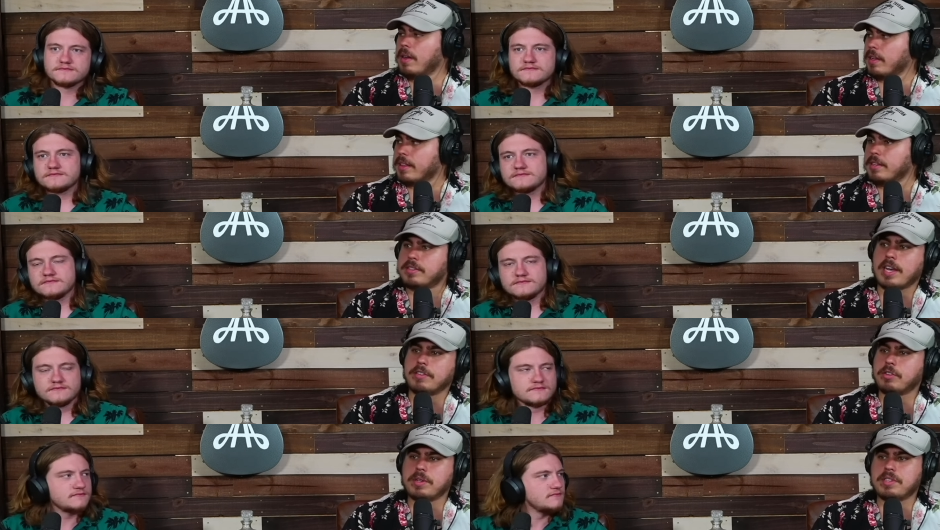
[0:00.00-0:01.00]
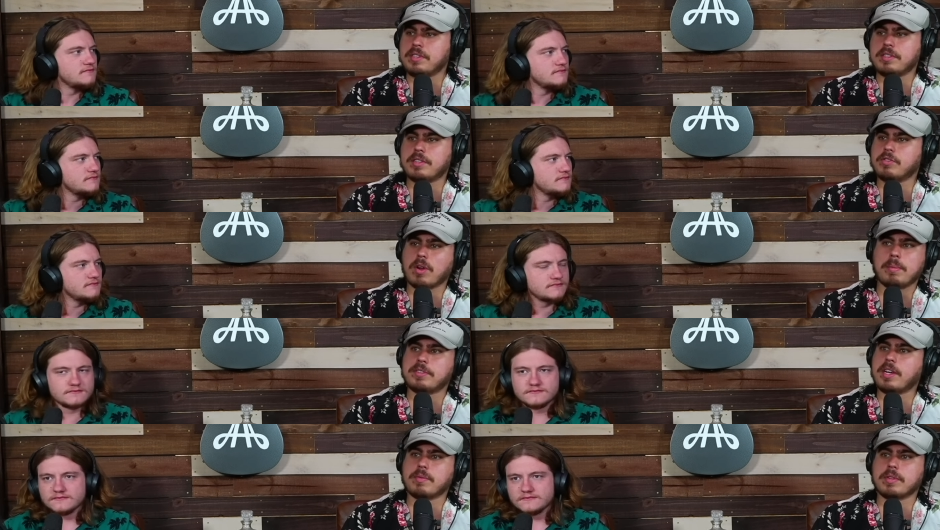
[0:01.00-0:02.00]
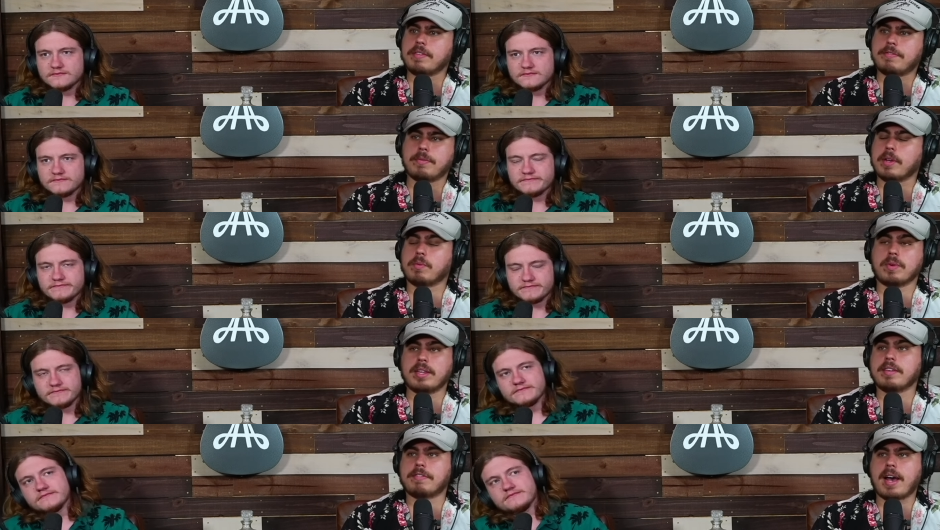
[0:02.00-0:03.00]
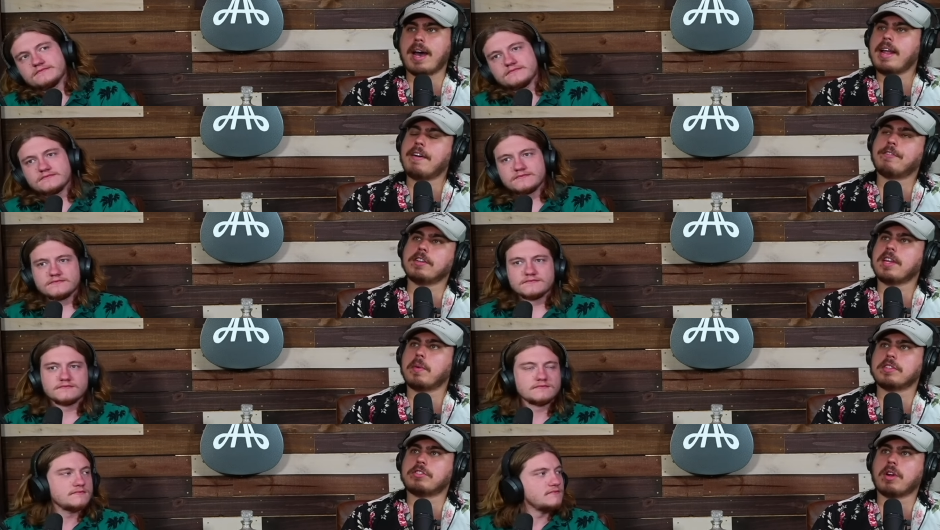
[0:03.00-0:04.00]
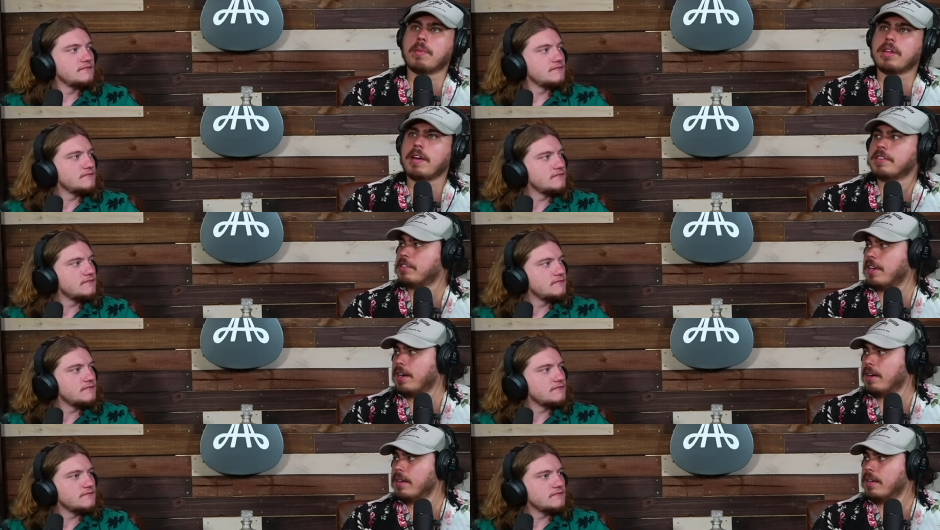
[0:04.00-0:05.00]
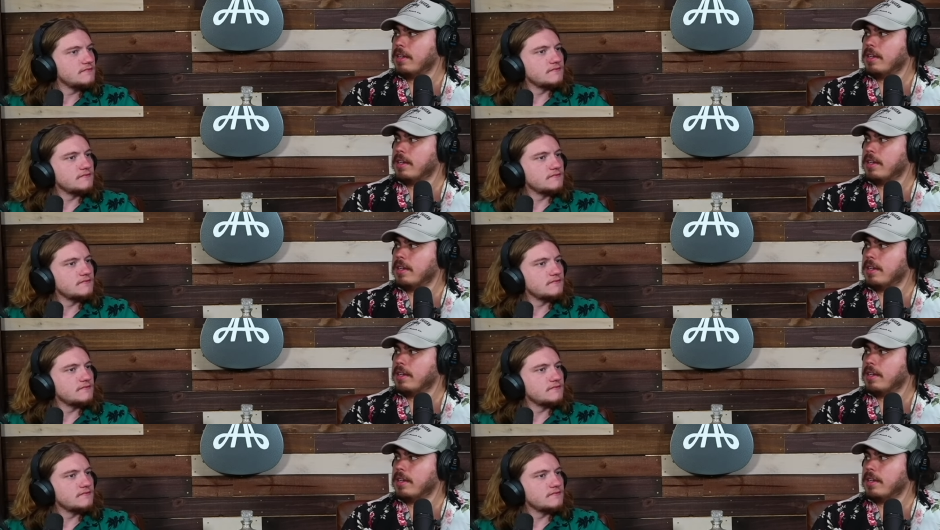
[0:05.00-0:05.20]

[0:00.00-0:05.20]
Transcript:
Speaker 1: Like the sound choices, the drums sound really like really mm. fat. At first, I wasn't sure I would love the snare because